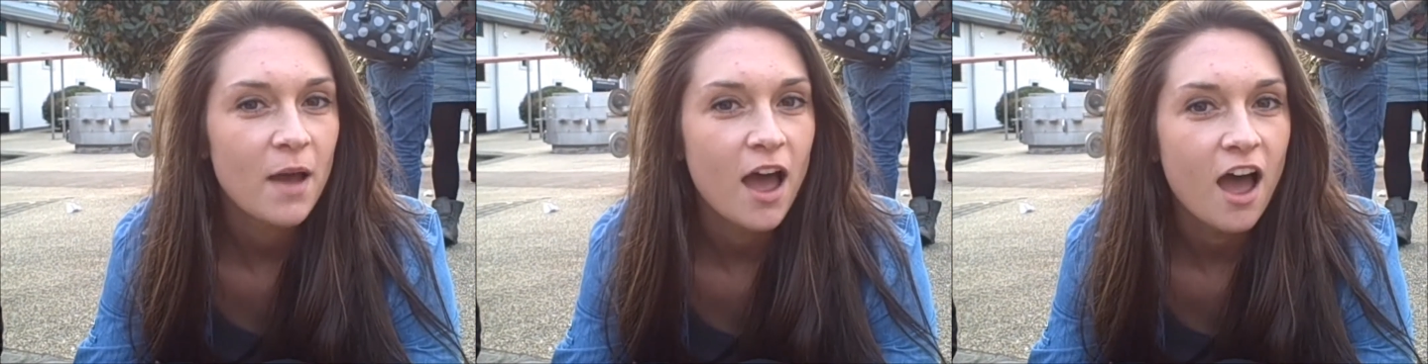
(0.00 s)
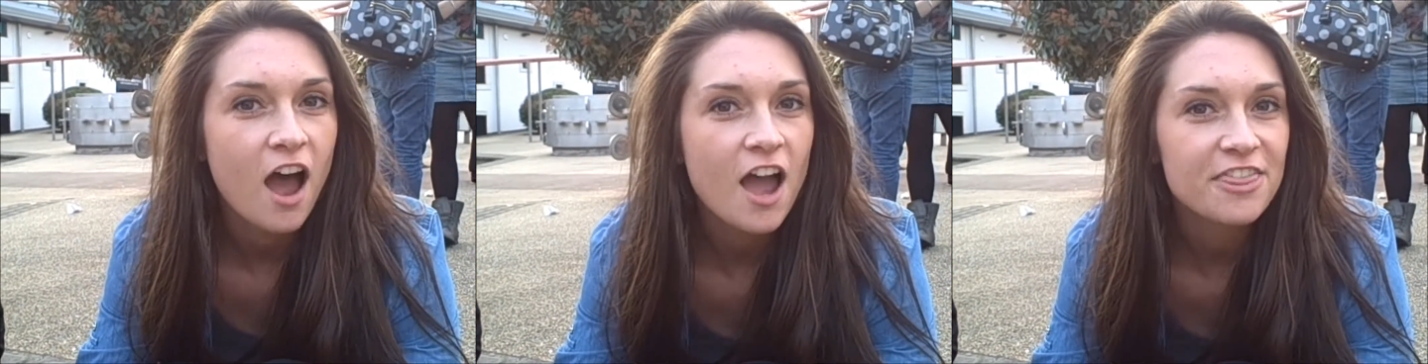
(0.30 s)

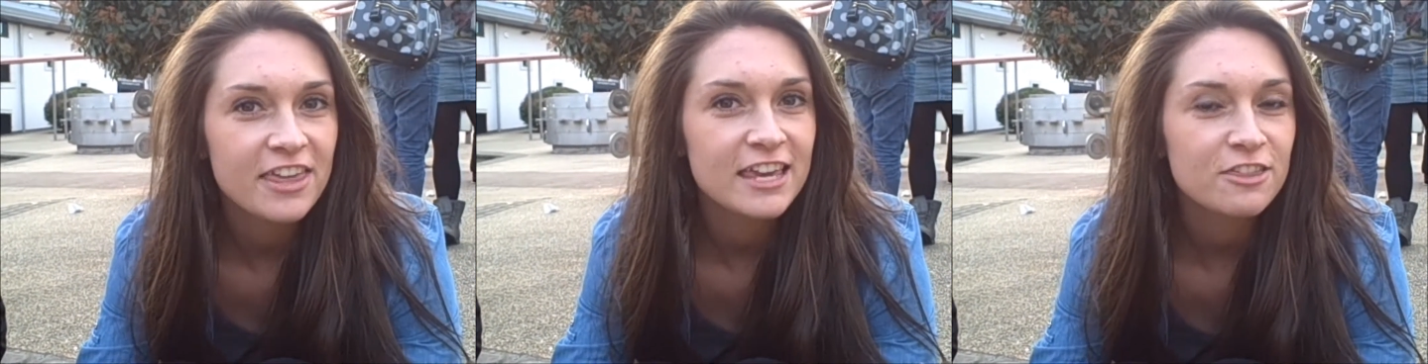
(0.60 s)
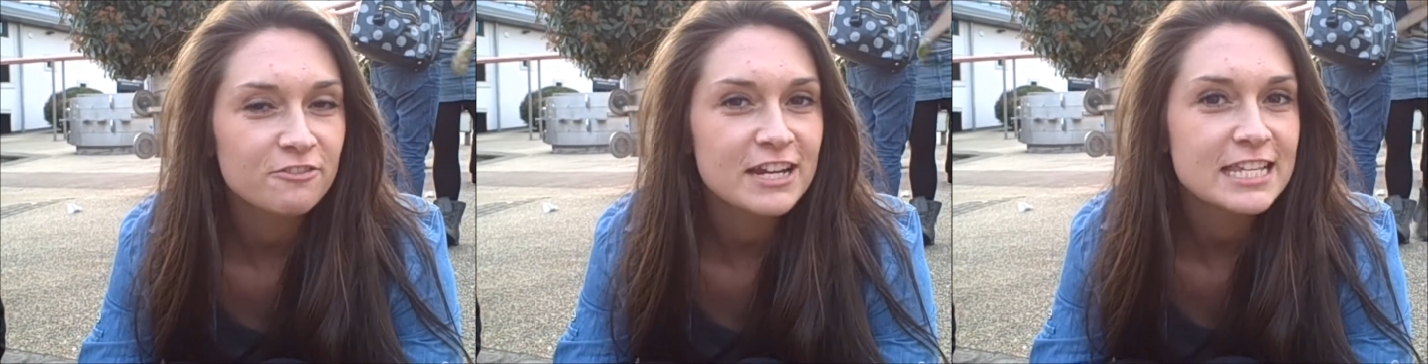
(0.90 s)
but I think
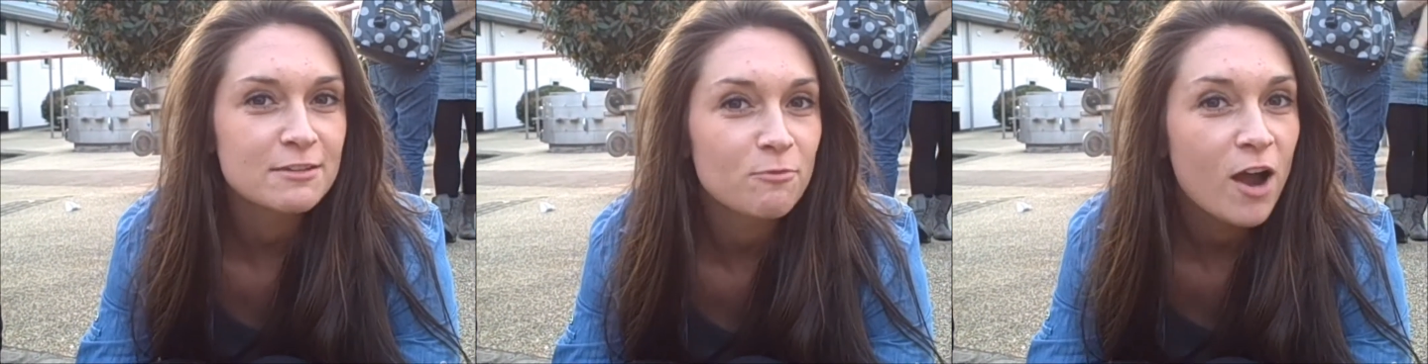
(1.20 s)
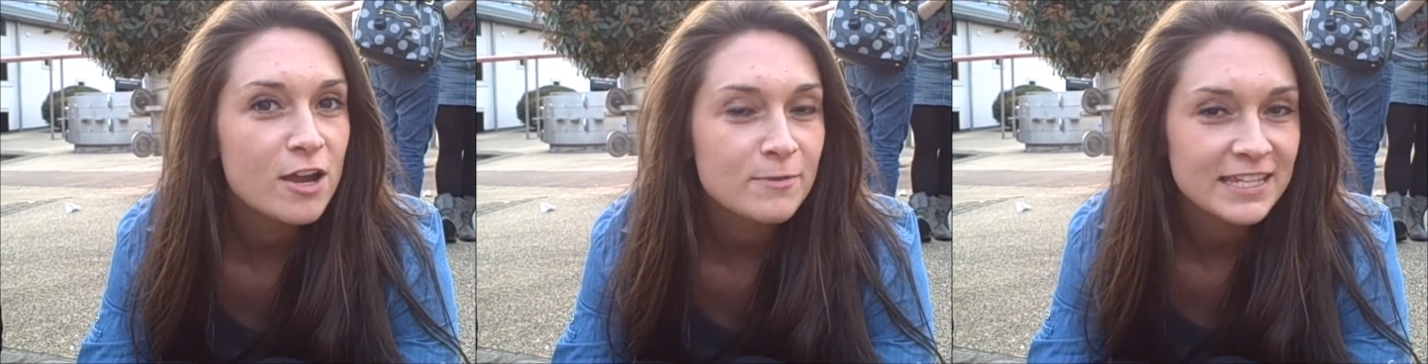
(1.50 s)
the reason
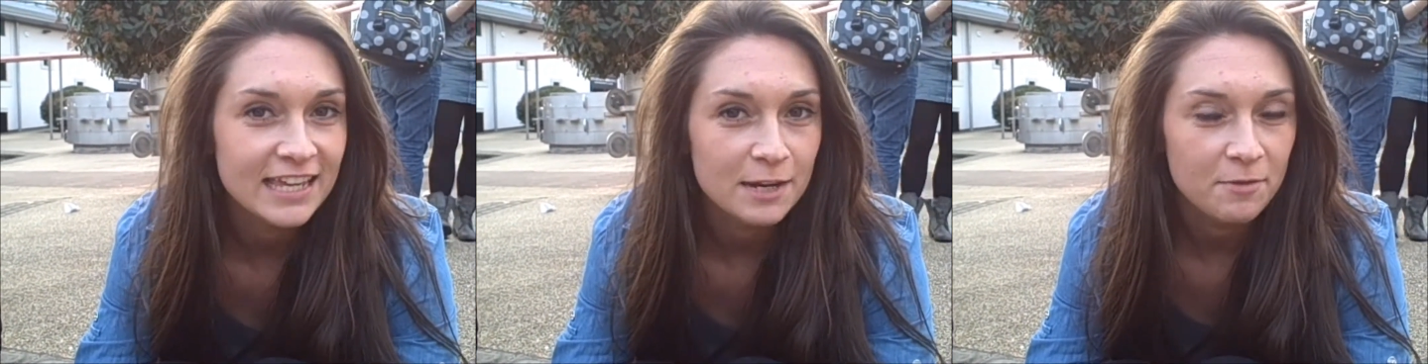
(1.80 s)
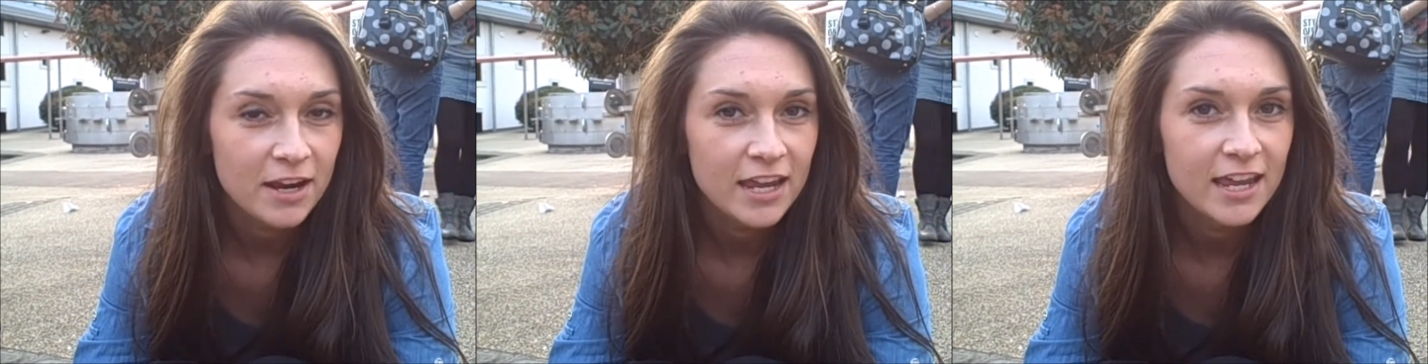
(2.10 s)
why we
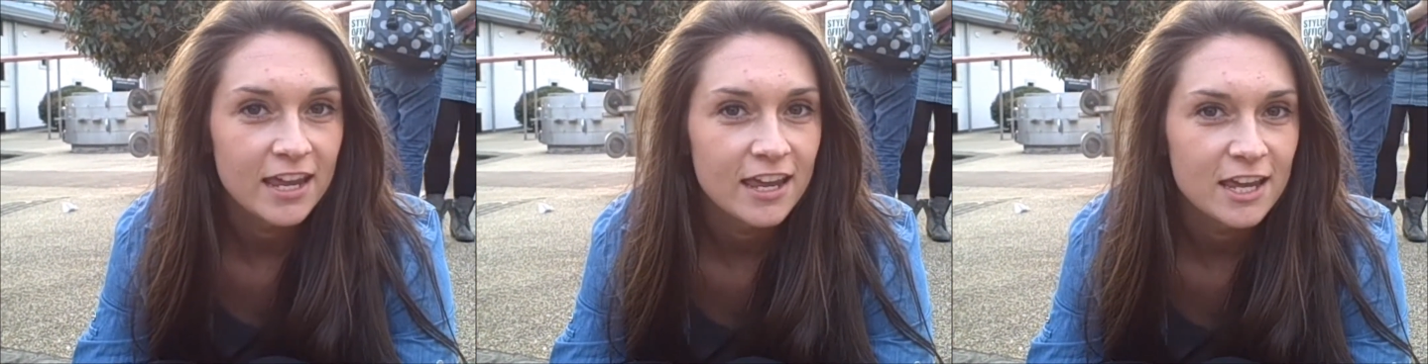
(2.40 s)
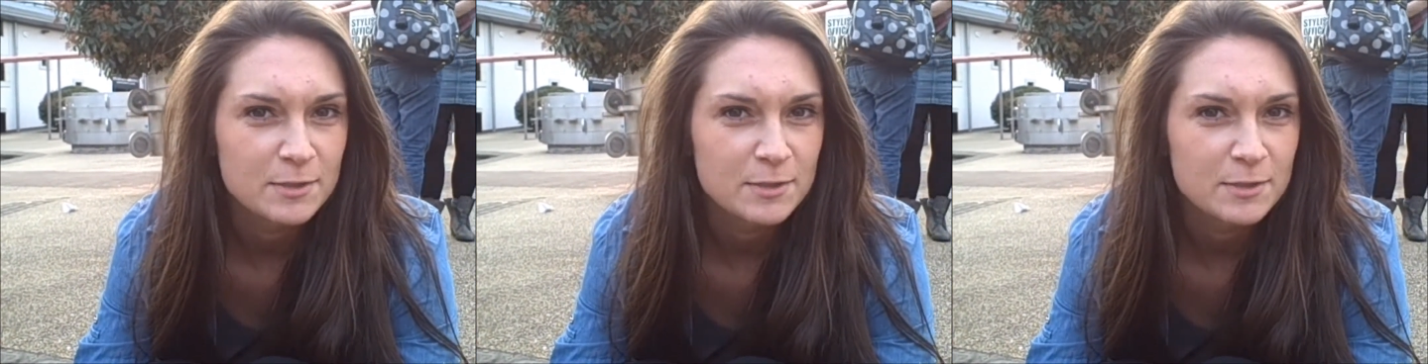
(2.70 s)
celebrate it